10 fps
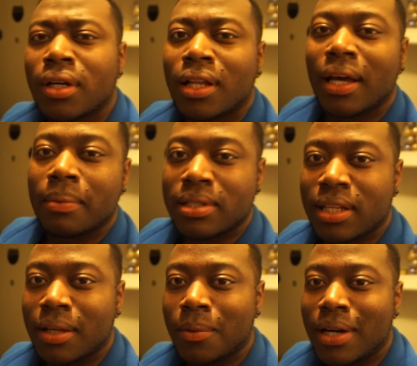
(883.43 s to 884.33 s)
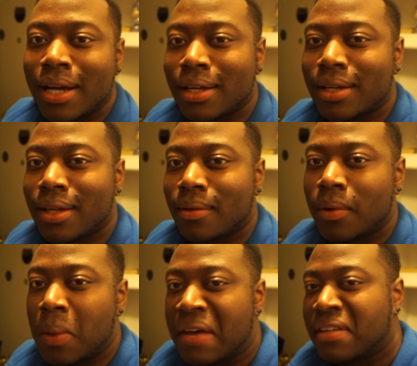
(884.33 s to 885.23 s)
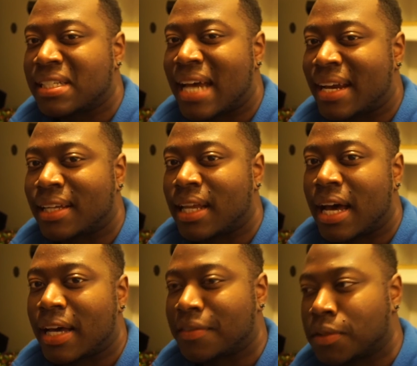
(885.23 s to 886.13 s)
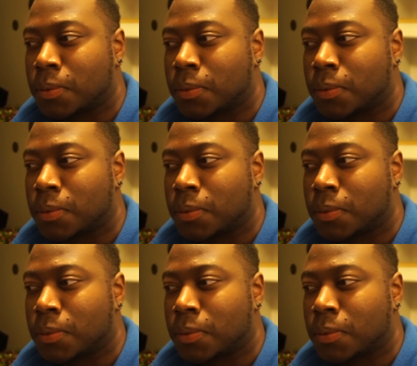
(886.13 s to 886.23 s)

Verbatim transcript: Like, I'm not saying, like, we're not, we don't have exciting lives.